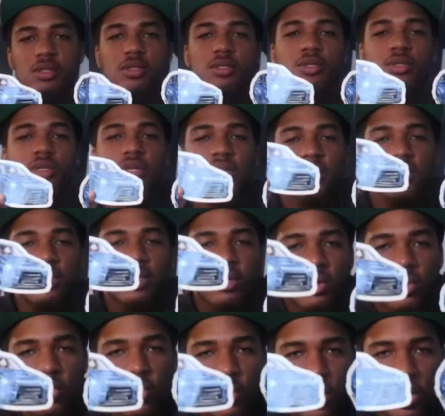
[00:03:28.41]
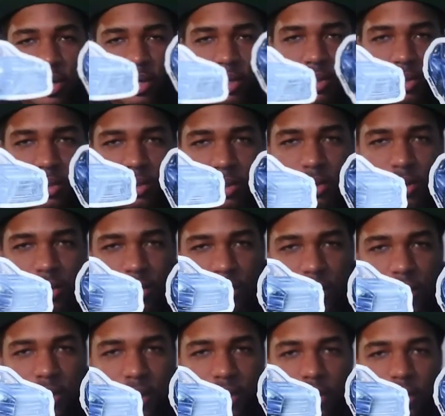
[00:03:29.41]
So you guys can get a quick
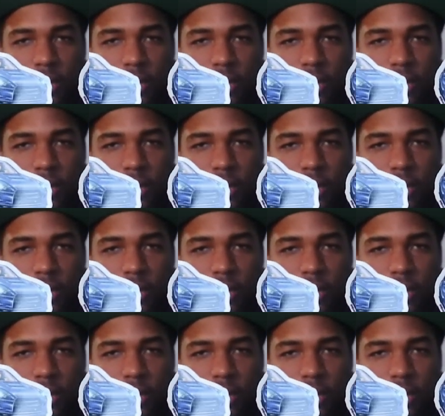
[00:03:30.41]
look.